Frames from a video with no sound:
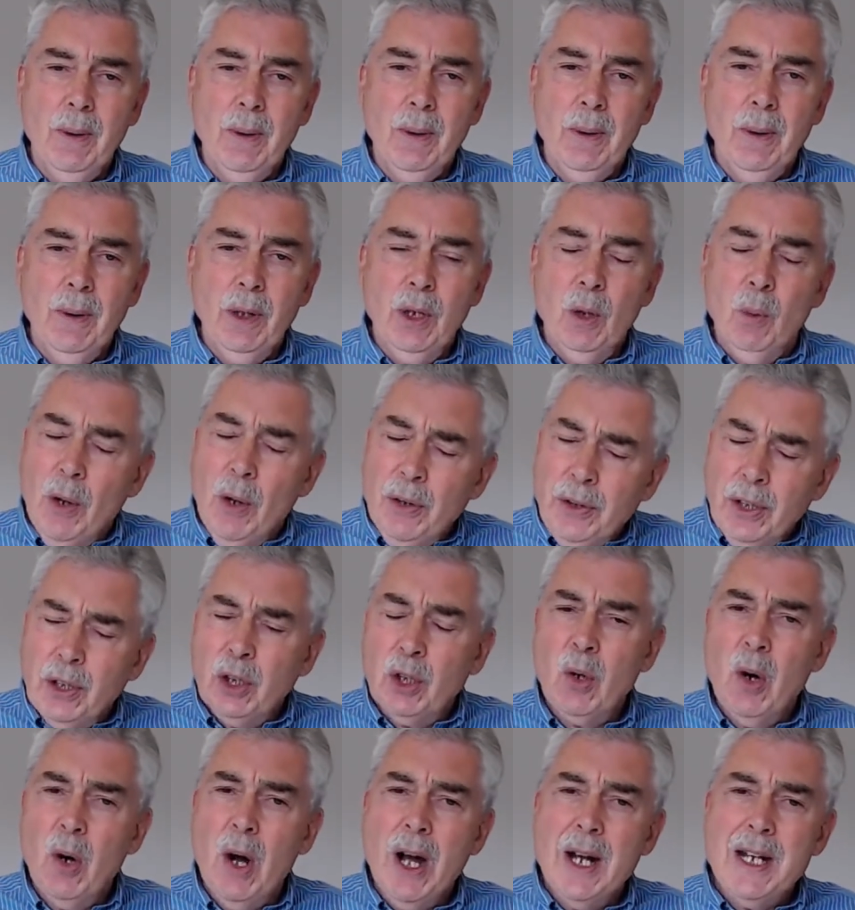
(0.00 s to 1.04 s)
The one that
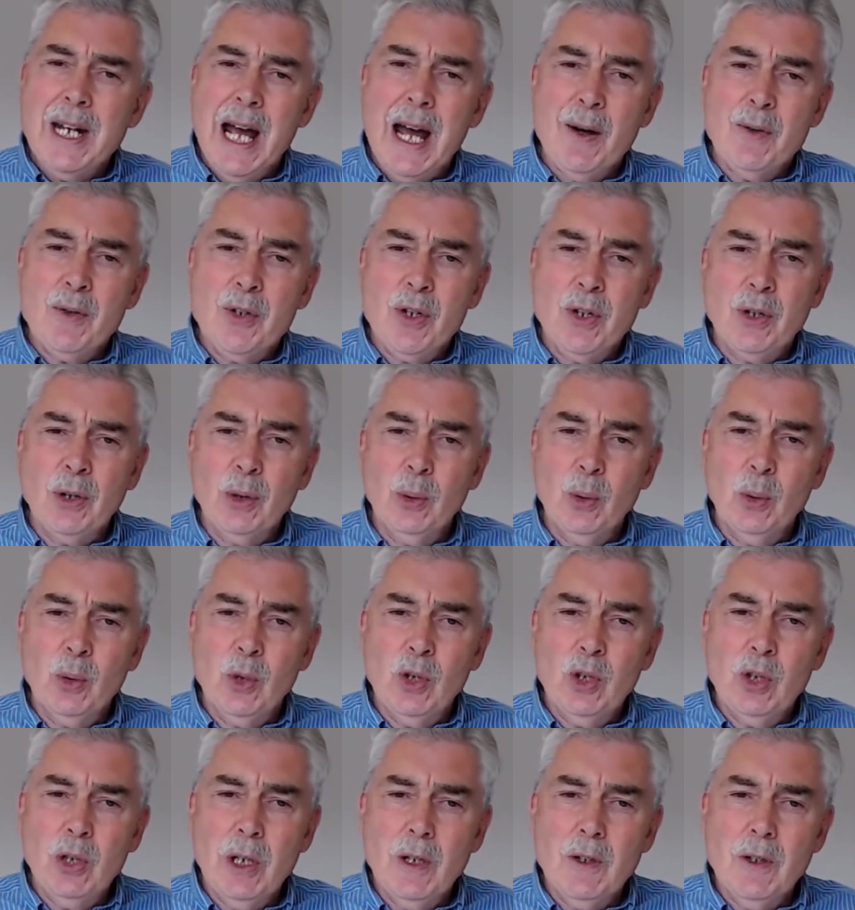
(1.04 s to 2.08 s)
cried out to the Lord
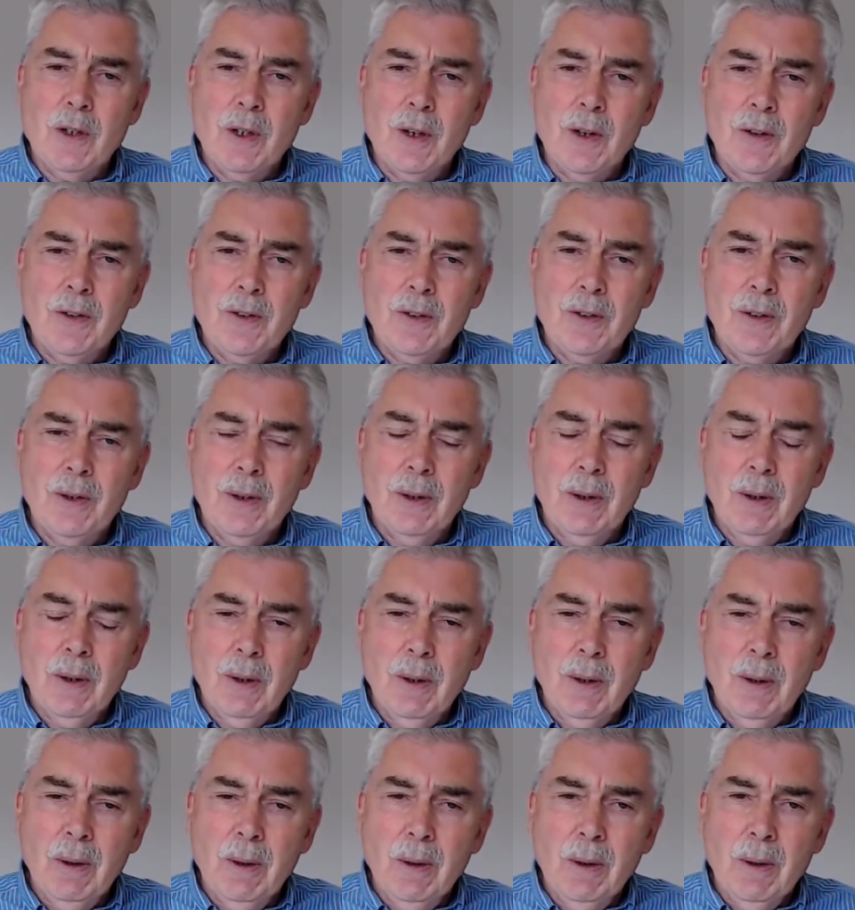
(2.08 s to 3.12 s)
Jesus.
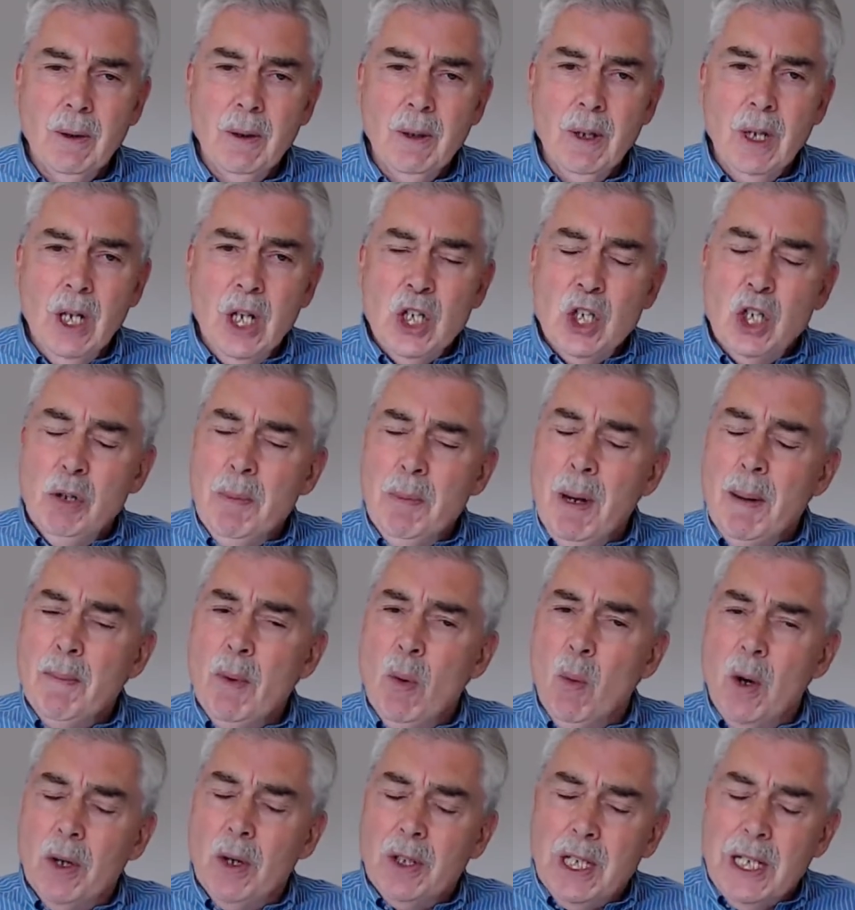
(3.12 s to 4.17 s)
Do you remember
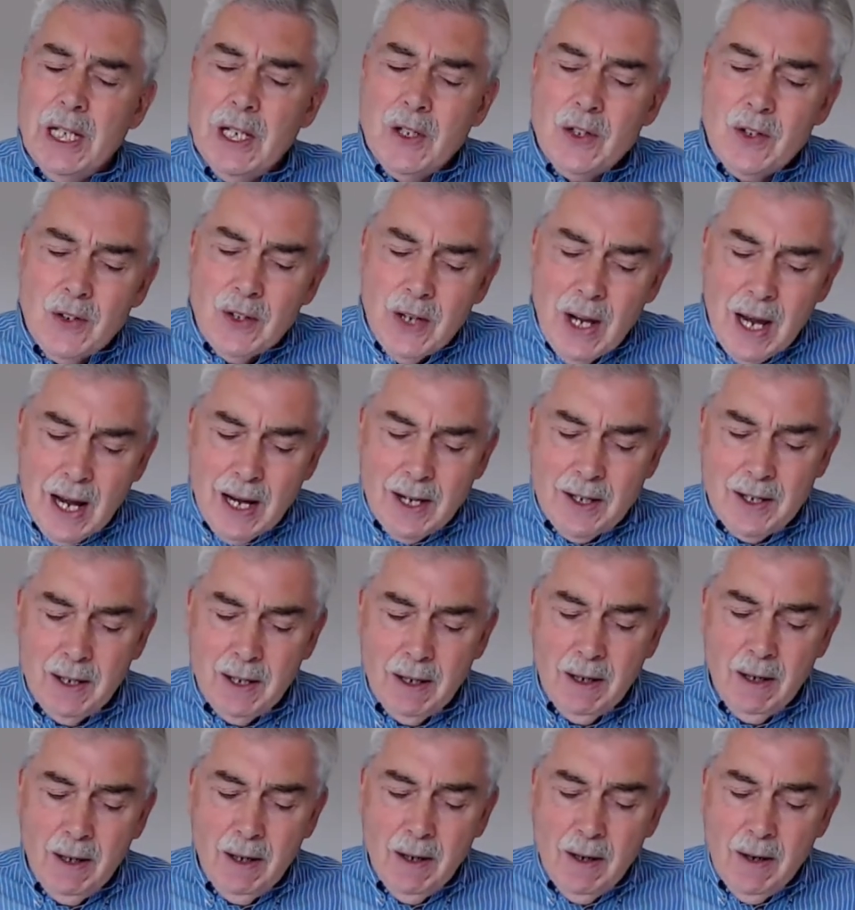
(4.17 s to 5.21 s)
what he said
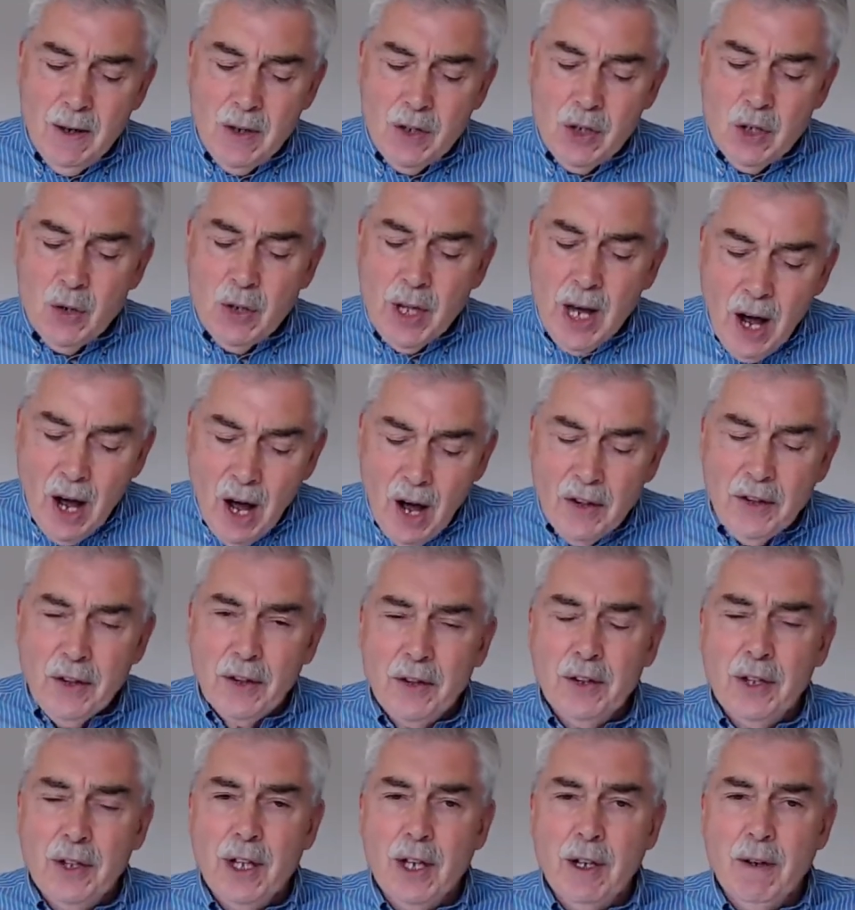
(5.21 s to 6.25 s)
to that other
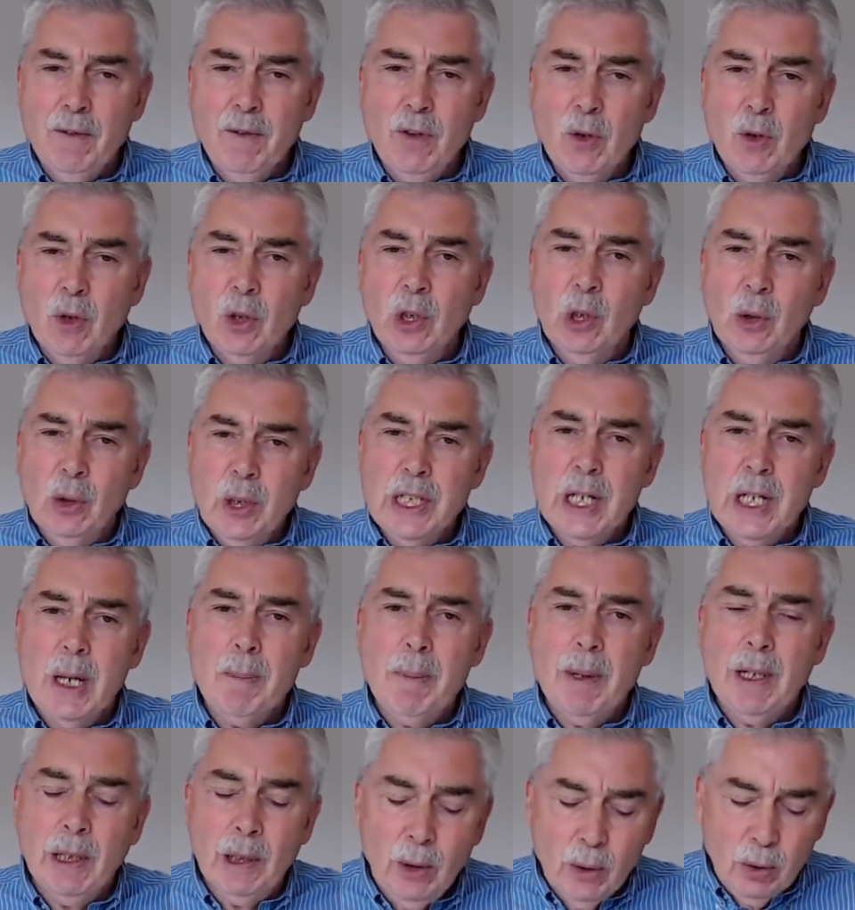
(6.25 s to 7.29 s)
thief. You can look it up
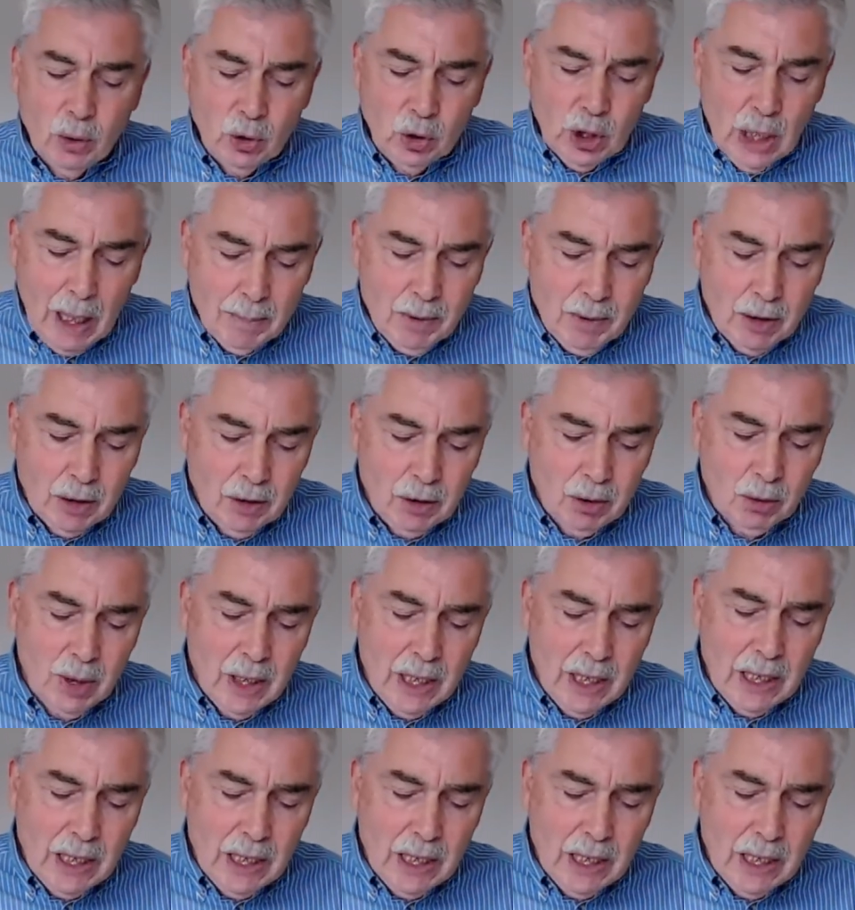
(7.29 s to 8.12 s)
in Luke chapter 3